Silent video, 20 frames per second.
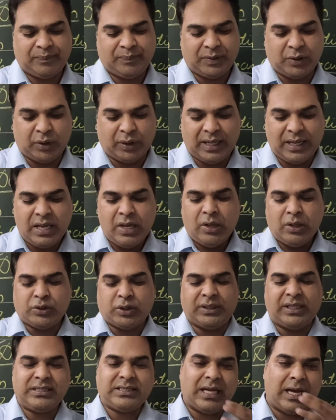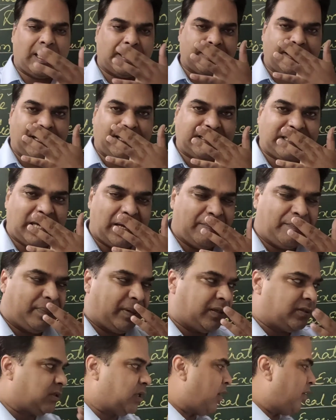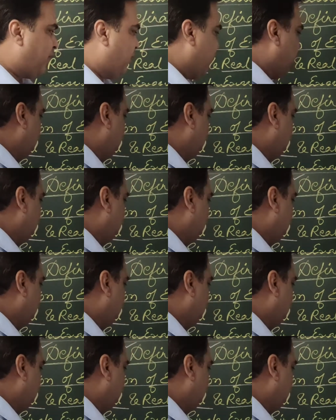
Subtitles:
Okay, so these are the examples of